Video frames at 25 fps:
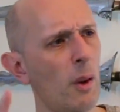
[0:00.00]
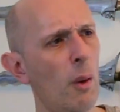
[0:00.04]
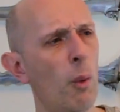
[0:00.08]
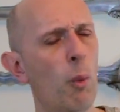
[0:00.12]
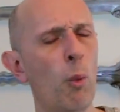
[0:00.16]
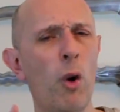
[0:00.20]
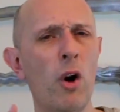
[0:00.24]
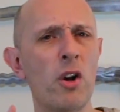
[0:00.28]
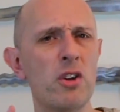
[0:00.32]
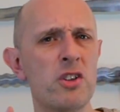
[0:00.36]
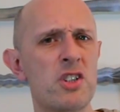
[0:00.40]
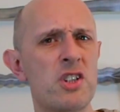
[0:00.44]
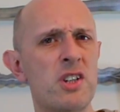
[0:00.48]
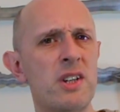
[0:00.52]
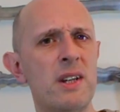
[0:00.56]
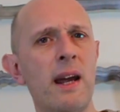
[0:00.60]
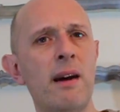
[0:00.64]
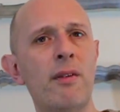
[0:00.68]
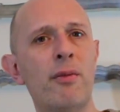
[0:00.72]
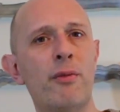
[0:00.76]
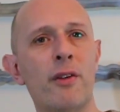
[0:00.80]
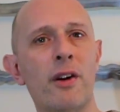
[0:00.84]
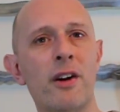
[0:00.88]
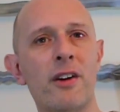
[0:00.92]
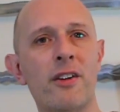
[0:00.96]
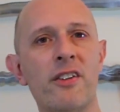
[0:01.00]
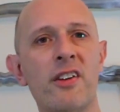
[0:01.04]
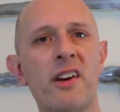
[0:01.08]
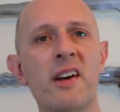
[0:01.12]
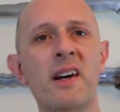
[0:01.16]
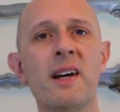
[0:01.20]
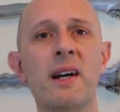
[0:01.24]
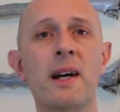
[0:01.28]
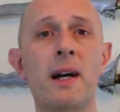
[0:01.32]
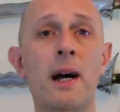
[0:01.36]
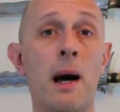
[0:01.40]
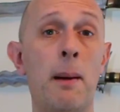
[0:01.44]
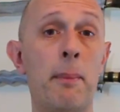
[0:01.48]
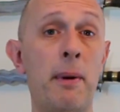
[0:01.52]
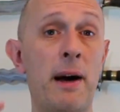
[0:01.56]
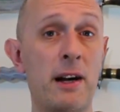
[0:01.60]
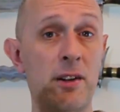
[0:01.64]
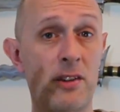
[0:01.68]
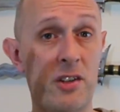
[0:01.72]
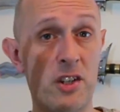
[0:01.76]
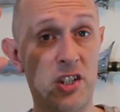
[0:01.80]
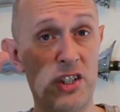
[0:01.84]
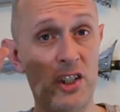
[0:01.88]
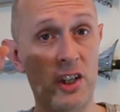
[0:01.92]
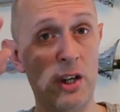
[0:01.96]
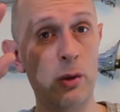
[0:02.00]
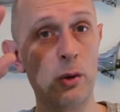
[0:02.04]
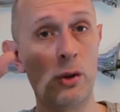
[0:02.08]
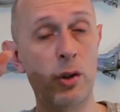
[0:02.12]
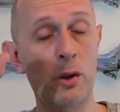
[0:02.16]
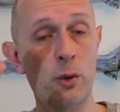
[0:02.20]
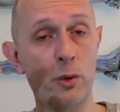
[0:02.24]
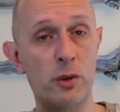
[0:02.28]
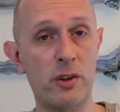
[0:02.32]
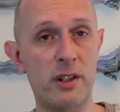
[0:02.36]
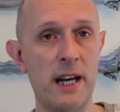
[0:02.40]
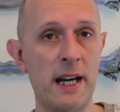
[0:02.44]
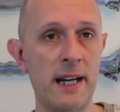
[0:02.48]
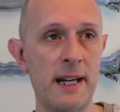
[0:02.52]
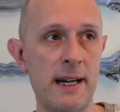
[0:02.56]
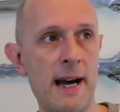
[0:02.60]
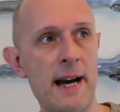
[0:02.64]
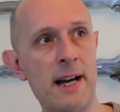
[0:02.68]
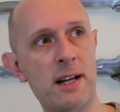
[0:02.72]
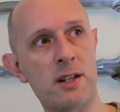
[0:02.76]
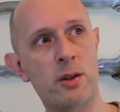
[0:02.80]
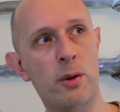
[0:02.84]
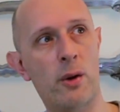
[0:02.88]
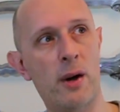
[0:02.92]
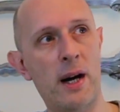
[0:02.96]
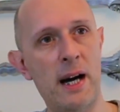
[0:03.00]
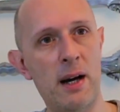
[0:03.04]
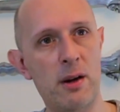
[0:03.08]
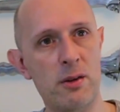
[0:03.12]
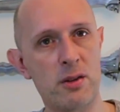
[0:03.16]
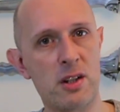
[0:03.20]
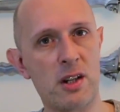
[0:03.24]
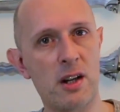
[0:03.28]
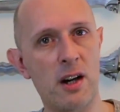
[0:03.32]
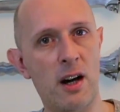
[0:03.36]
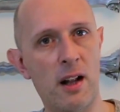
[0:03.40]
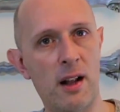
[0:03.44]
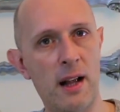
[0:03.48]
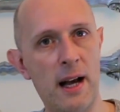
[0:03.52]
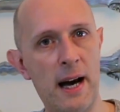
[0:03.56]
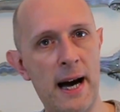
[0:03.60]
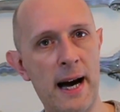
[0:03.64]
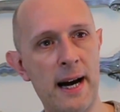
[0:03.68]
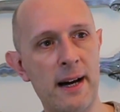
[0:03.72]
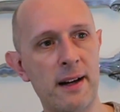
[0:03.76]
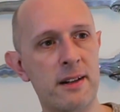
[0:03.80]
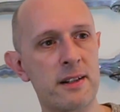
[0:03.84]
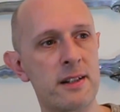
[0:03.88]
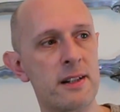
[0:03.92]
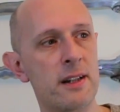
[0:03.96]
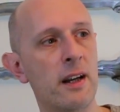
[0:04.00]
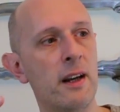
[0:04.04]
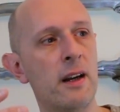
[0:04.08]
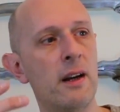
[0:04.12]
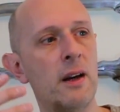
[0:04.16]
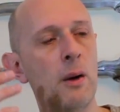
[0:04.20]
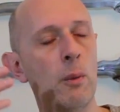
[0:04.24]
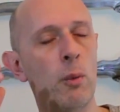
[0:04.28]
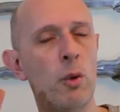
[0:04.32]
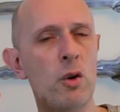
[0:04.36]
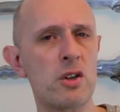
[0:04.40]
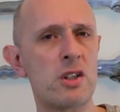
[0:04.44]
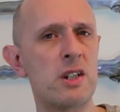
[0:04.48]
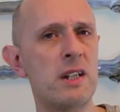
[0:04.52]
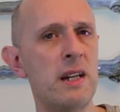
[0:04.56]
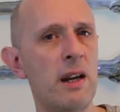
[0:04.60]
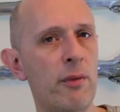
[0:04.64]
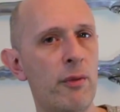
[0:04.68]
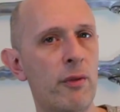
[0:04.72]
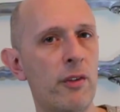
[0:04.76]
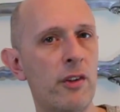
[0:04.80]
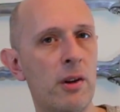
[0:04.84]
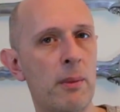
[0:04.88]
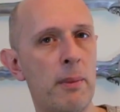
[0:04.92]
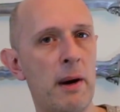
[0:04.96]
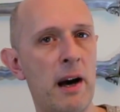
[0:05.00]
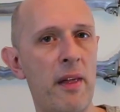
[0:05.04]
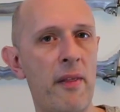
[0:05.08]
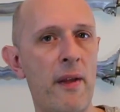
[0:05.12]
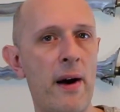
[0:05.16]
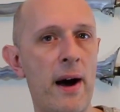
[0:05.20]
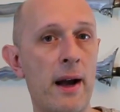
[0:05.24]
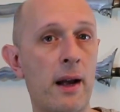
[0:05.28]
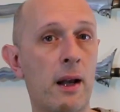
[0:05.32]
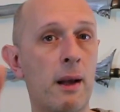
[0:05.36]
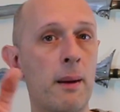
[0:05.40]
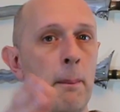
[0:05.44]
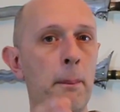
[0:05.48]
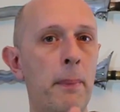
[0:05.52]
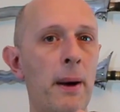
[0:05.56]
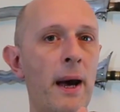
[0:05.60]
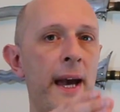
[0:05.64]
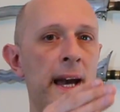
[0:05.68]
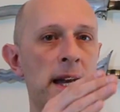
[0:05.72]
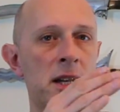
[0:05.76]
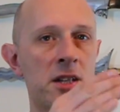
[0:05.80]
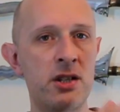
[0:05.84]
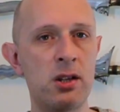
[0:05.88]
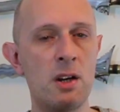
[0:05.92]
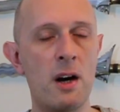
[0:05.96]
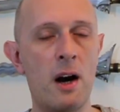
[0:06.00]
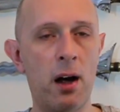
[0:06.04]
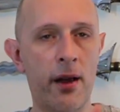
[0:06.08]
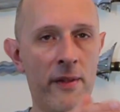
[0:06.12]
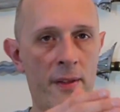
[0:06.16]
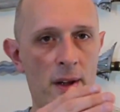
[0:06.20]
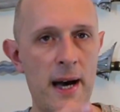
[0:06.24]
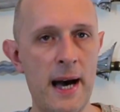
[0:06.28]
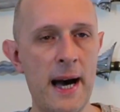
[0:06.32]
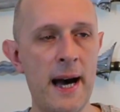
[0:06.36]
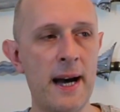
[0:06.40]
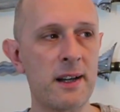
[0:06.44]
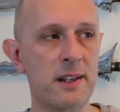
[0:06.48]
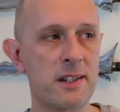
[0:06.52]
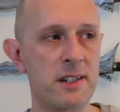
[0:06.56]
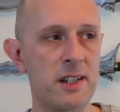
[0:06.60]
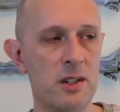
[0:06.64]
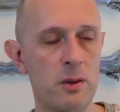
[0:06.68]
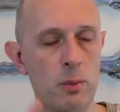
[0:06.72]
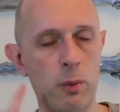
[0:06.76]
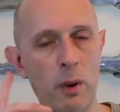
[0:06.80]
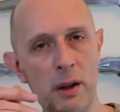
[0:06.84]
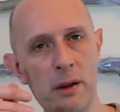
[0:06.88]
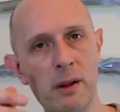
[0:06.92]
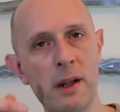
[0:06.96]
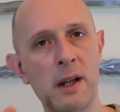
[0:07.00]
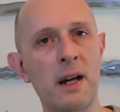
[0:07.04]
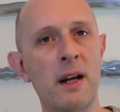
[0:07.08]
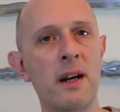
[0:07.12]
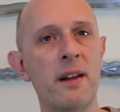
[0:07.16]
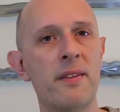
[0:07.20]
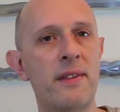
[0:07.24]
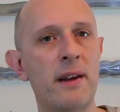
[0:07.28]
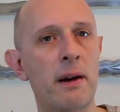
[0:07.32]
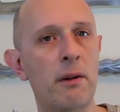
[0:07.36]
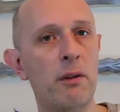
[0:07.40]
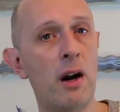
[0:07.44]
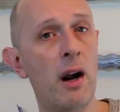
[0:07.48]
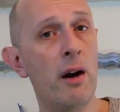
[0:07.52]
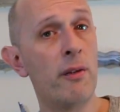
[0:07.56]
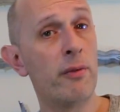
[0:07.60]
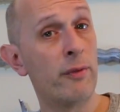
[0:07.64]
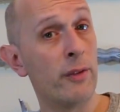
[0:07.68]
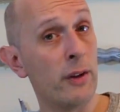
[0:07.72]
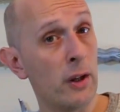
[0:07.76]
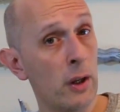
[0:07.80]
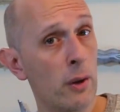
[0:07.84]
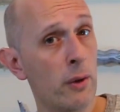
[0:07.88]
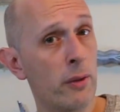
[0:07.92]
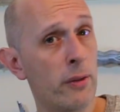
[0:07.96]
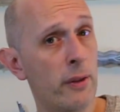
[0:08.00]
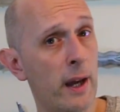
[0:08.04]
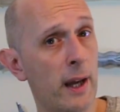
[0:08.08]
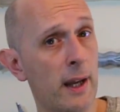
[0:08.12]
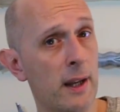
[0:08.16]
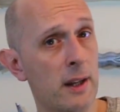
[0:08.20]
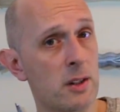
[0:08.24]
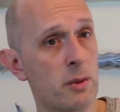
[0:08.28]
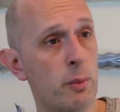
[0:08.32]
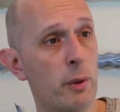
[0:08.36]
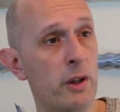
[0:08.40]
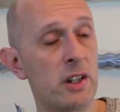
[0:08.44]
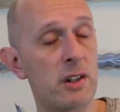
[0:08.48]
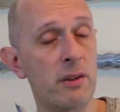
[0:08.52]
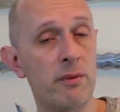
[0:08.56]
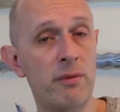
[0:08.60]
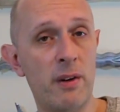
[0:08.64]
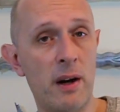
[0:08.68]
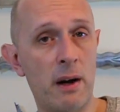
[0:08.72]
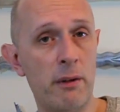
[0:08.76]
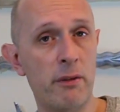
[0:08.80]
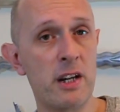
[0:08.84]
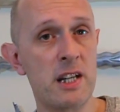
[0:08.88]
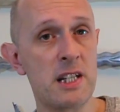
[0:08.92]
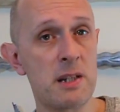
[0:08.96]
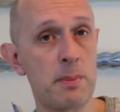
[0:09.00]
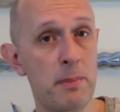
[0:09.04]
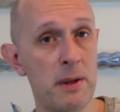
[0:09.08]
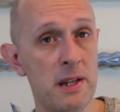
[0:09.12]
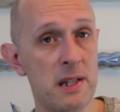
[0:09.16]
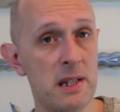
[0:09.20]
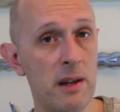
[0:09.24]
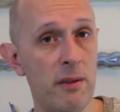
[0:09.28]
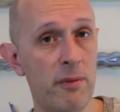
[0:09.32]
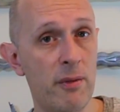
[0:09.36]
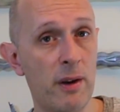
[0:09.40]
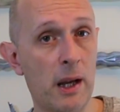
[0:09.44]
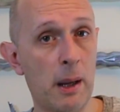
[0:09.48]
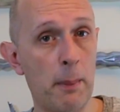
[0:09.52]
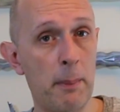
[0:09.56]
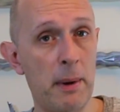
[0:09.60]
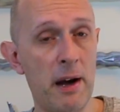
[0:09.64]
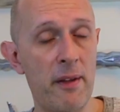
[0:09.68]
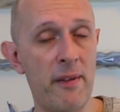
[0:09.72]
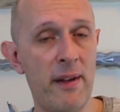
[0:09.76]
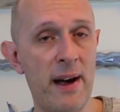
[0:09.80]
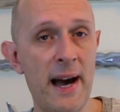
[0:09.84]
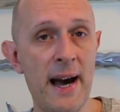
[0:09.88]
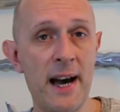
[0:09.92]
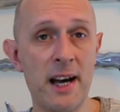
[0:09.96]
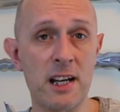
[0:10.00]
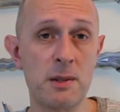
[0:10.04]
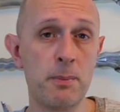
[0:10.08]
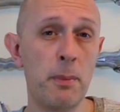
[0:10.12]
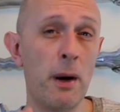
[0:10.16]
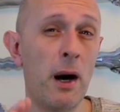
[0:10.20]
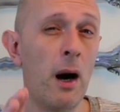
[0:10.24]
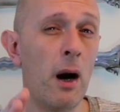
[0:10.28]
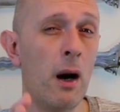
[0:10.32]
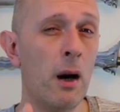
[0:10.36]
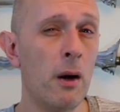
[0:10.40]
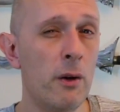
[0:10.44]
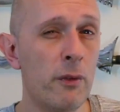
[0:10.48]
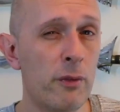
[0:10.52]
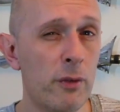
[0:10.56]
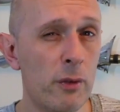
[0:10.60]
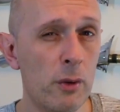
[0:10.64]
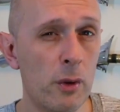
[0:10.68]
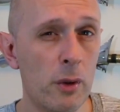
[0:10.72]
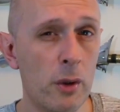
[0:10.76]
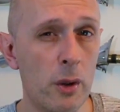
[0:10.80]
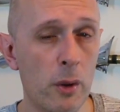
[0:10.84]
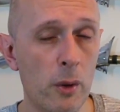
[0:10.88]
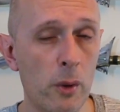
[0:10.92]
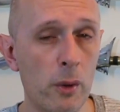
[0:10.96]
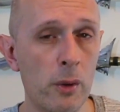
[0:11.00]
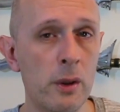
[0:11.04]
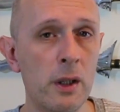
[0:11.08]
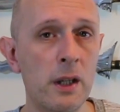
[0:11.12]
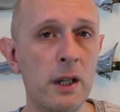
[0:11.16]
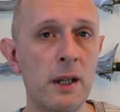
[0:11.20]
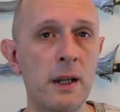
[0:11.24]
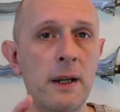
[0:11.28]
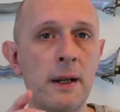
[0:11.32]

What's different about a so-called Dane axe or Housecarl axe? What's different about that compared to other axes? Well, there are a few things which are very specific about the axe, but overall,